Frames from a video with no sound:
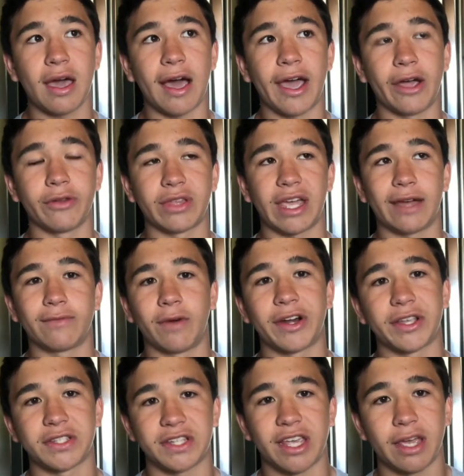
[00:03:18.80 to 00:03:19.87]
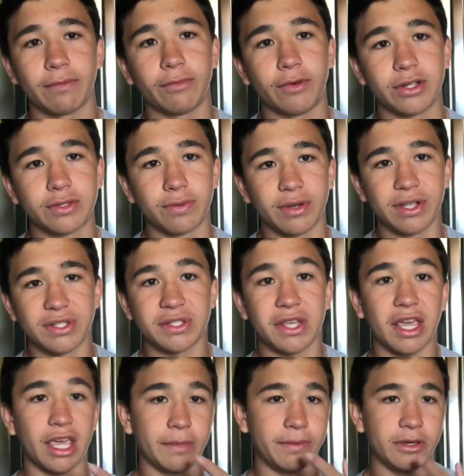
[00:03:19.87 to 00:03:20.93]
I only had 1 exam, which was
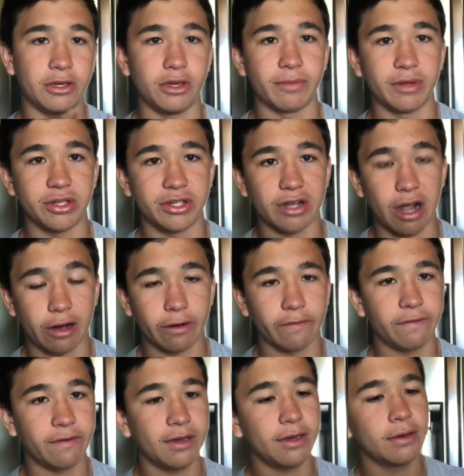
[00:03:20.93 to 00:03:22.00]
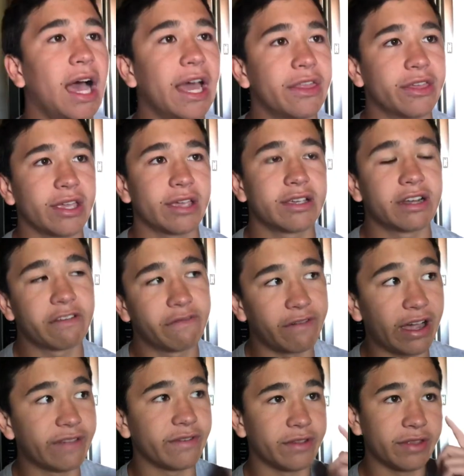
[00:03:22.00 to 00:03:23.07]
AP Human Geography. I think I got a
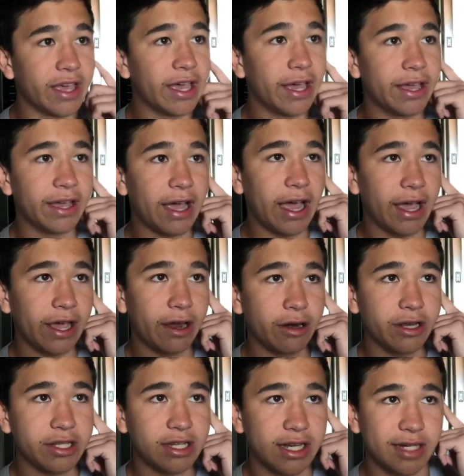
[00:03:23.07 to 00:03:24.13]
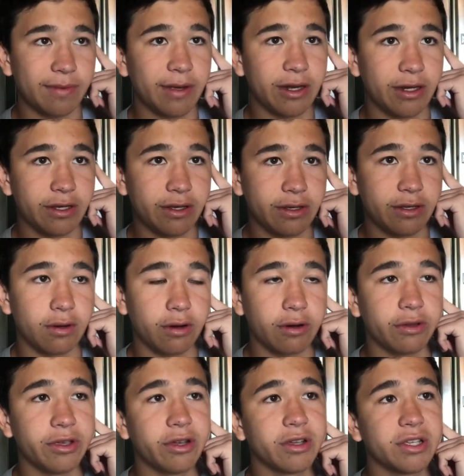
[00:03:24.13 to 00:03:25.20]
5 on that. I already talked about it
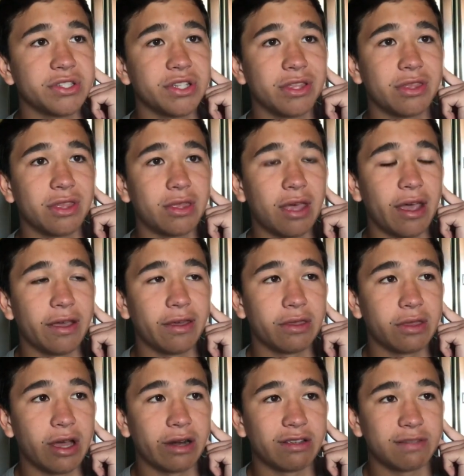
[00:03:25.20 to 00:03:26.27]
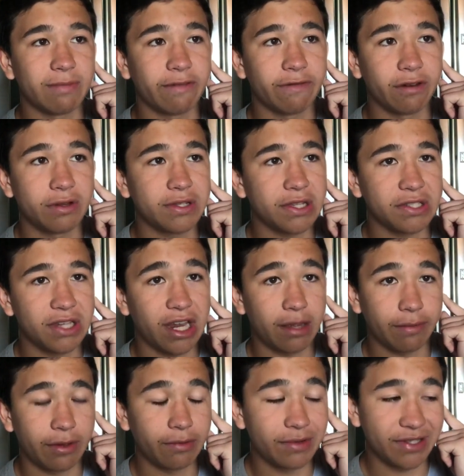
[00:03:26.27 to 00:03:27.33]
earlier because I thought it was my first
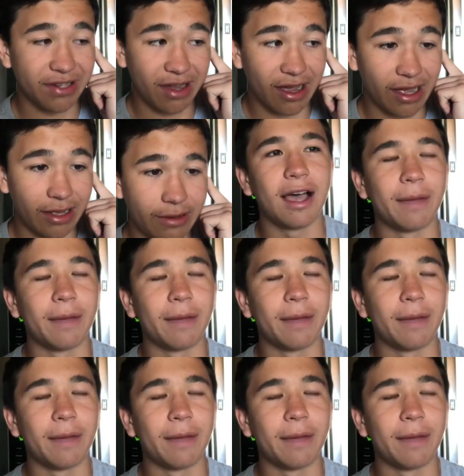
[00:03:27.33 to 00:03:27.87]
exam. It was not.